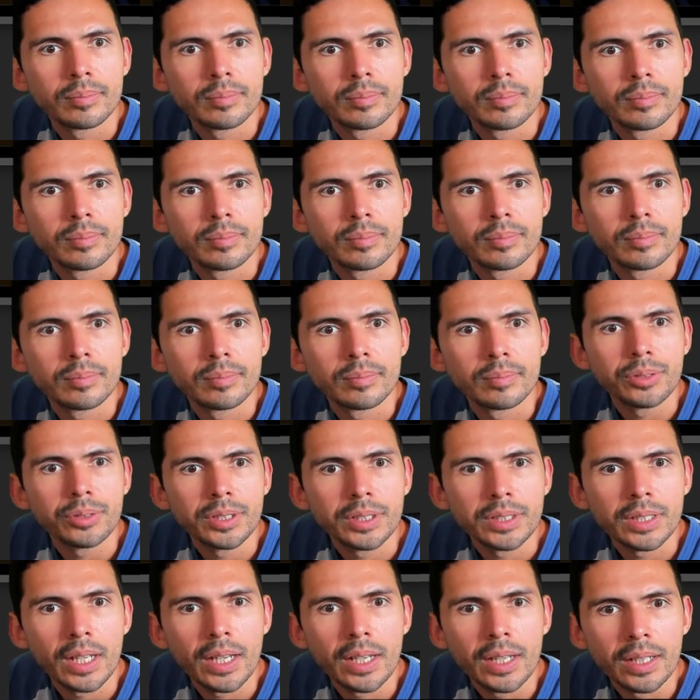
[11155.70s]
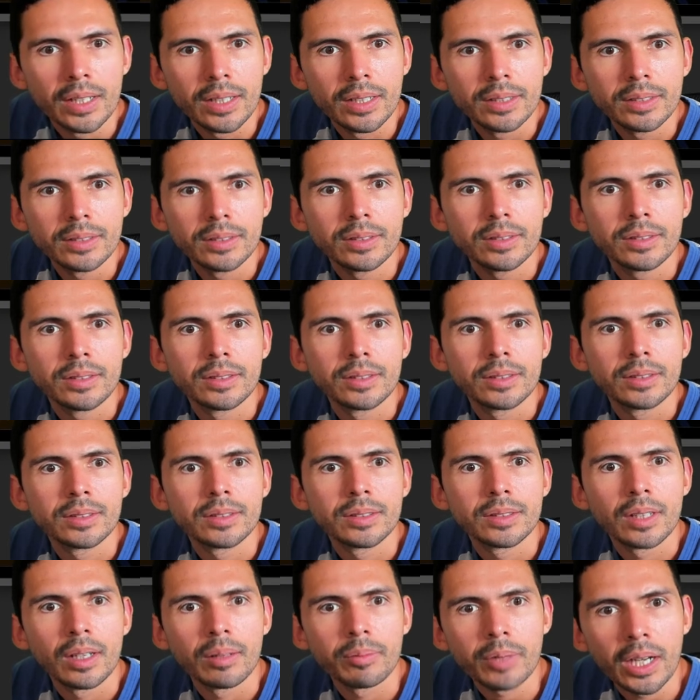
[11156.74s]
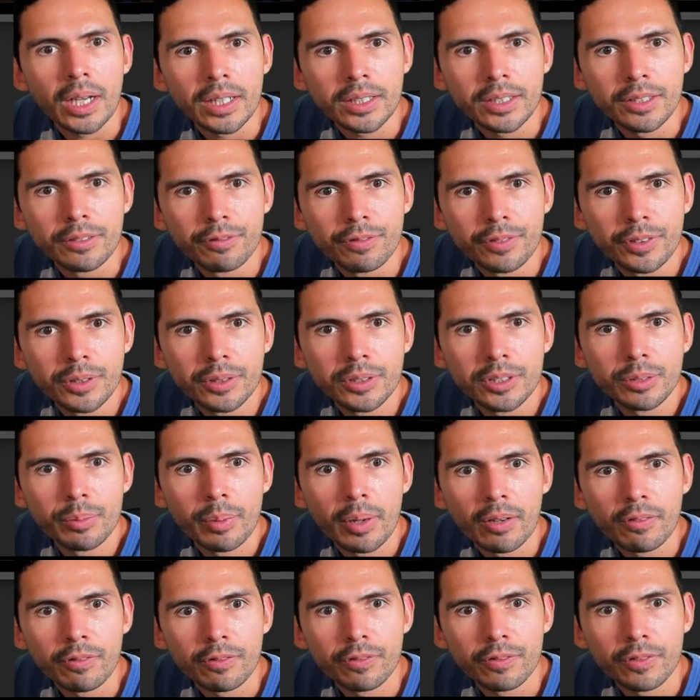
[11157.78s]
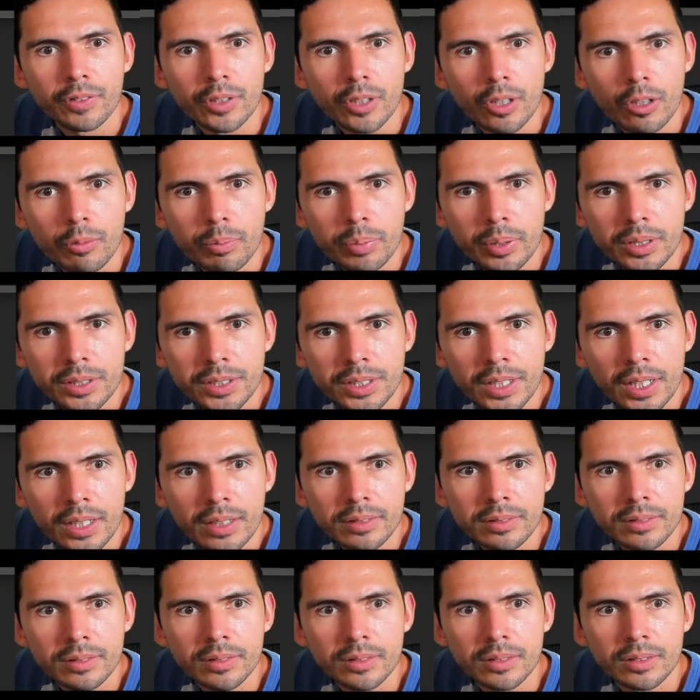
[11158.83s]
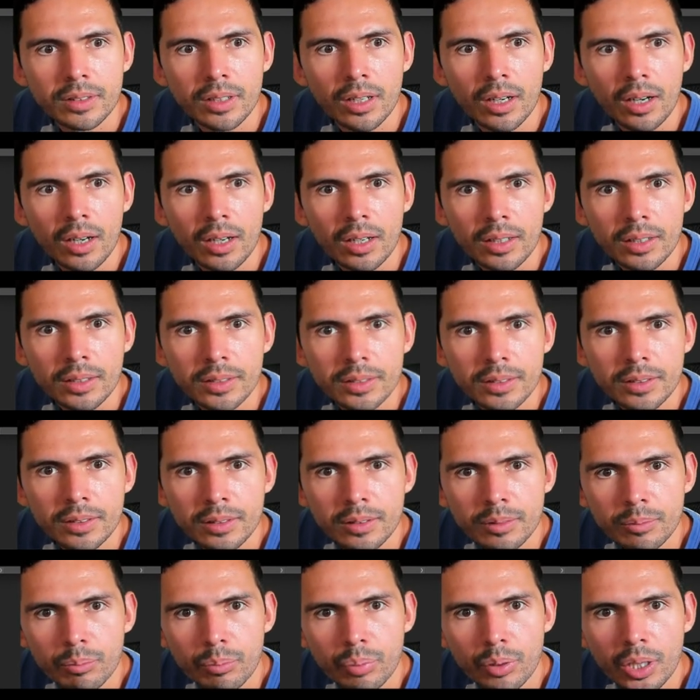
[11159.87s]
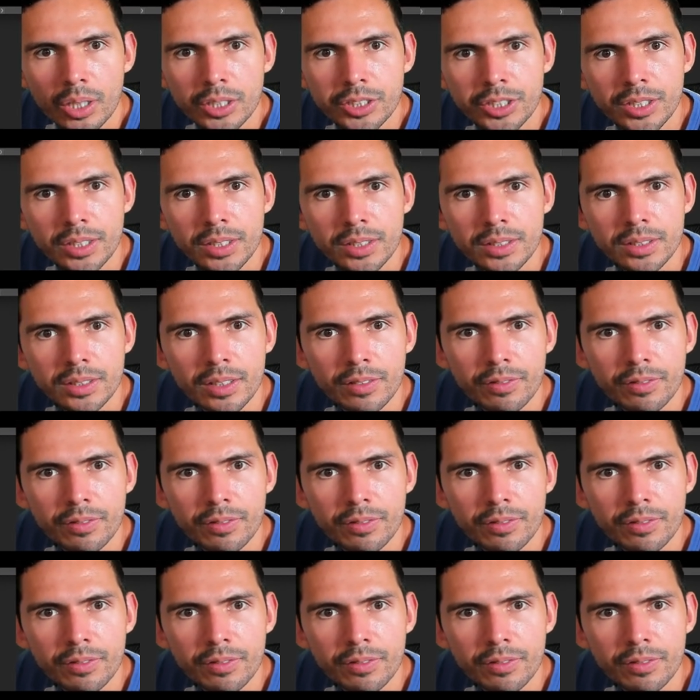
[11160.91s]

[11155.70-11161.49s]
Matsu says, I'm kind of confused about flow percent on brushes.